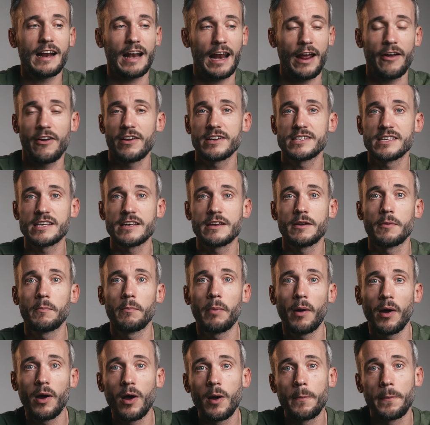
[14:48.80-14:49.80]
Clarity and
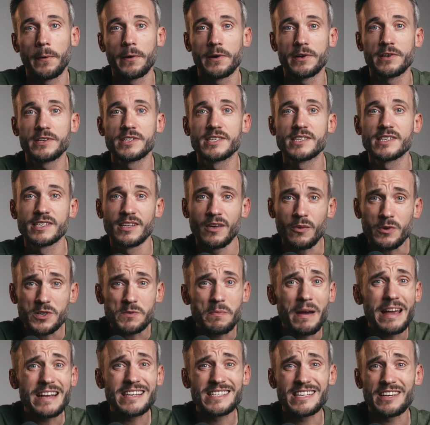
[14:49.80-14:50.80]
purpose, which
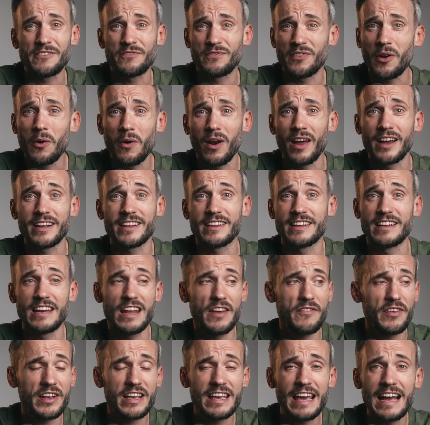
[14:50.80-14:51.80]
makes it feel like they're
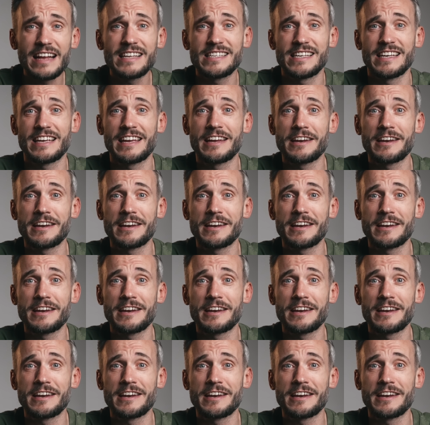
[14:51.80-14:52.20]
never getting